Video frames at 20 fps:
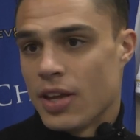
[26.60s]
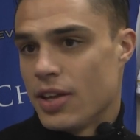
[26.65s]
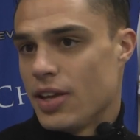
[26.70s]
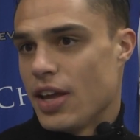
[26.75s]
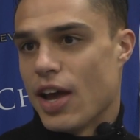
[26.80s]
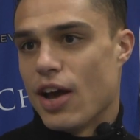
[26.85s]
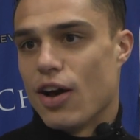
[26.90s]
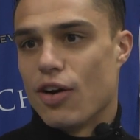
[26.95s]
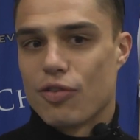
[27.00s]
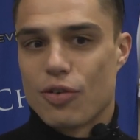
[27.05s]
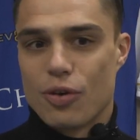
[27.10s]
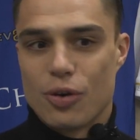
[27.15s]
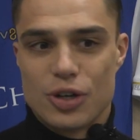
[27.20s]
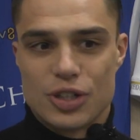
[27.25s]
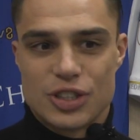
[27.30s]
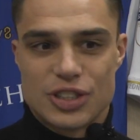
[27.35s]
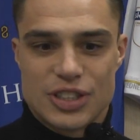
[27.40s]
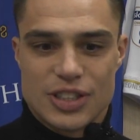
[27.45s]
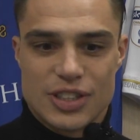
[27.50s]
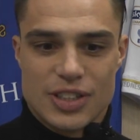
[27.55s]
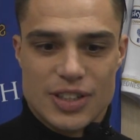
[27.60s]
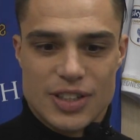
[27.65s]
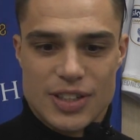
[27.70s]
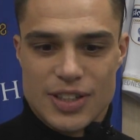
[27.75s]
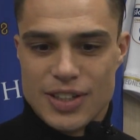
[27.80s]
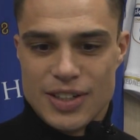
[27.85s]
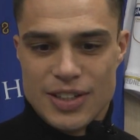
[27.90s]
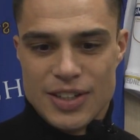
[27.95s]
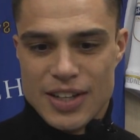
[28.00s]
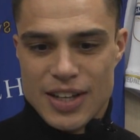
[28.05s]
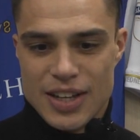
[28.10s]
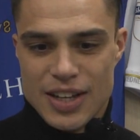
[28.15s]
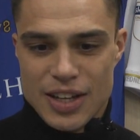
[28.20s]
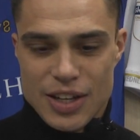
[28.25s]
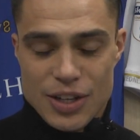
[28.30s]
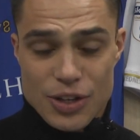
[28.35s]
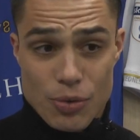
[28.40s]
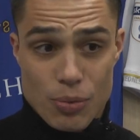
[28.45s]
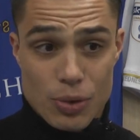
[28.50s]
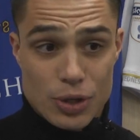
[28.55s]
Yeah, of course. Uh,
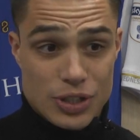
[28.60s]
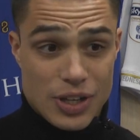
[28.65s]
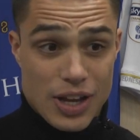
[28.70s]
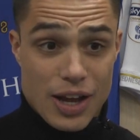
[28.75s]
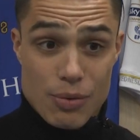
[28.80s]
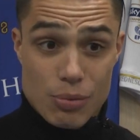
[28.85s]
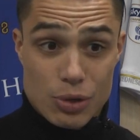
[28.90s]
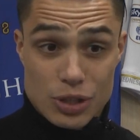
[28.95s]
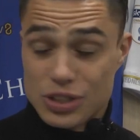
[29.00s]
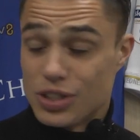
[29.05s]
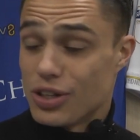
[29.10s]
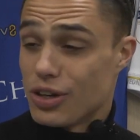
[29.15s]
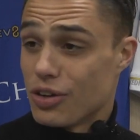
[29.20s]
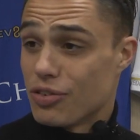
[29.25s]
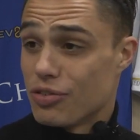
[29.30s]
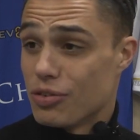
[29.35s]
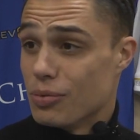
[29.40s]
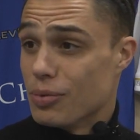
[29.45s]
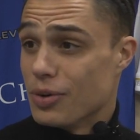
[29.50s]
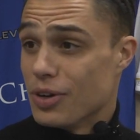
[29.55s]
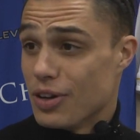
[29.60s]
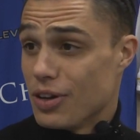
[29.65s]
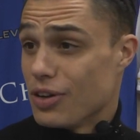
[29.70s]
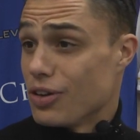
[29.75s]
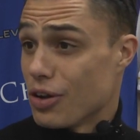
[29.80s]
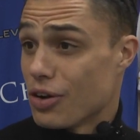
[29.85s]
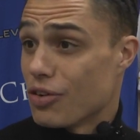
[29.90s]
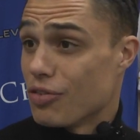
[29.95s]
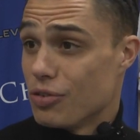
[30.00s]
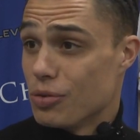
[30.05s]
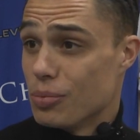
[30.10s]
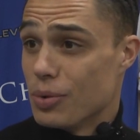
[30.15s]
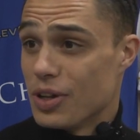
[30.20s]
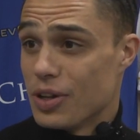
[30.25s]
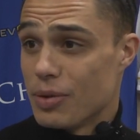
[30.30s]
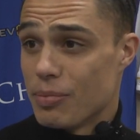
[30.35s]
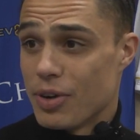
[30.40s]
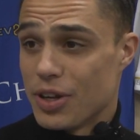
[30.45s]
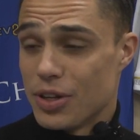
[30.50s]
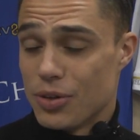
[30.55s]
you watch, I watched a lot, football, a lot of
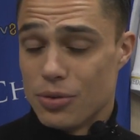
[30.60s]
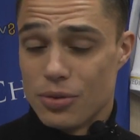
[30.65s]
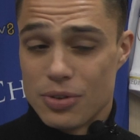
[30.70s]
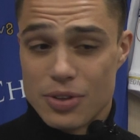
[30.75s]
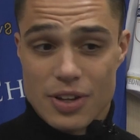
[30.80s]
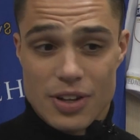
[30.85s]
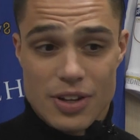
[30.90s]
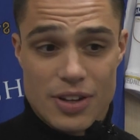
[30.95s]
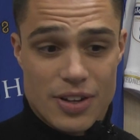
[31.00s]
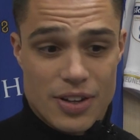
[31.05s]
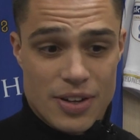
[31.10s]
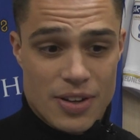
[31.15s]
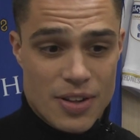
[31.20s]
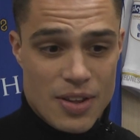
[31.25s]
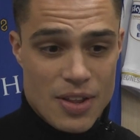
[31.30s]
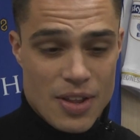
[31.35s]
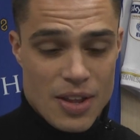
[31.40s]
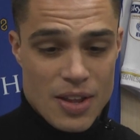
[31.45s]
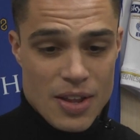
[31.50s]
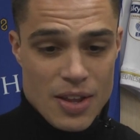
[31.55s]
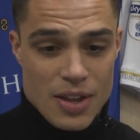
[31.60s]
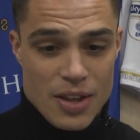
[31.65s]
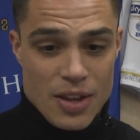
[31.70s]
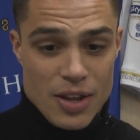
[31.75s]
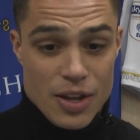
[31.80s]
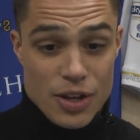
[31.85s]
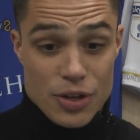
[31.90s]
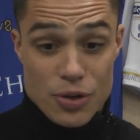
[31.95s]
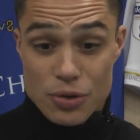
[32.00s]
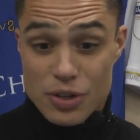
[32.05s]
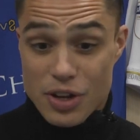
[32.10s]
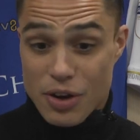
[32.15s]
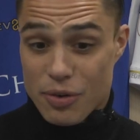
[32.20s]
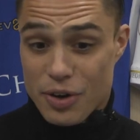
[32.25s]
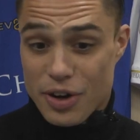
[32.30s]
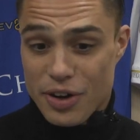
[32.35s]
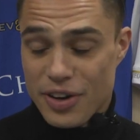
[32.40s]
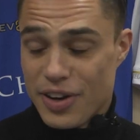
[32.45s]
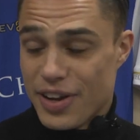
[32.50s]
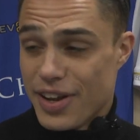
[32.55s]
football in my youth uh, youth
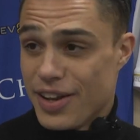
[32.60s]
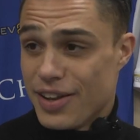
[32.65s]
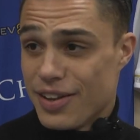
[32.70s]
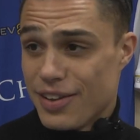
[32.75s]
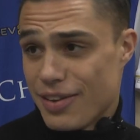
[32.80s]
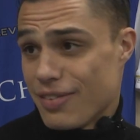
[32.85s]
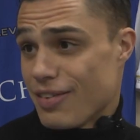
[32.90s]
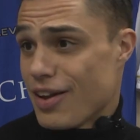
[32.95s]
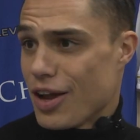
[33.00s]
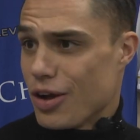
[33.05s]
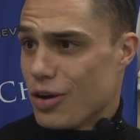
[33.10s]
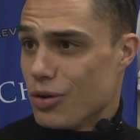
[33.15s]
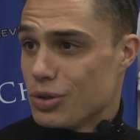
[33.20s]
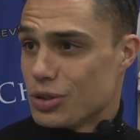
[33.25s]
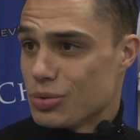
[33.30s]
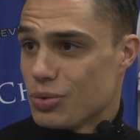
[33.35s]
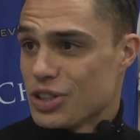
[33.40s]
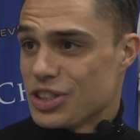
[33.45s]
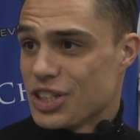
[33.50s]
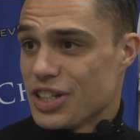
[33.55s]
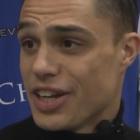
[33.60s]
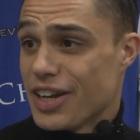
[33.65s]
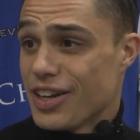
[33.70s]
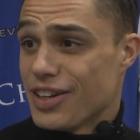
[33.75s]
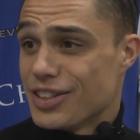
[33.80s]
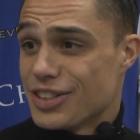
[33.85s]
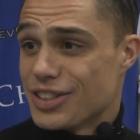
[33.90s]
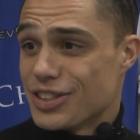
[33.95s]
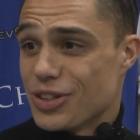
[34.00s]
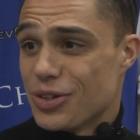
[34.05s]
career, and I always watching England.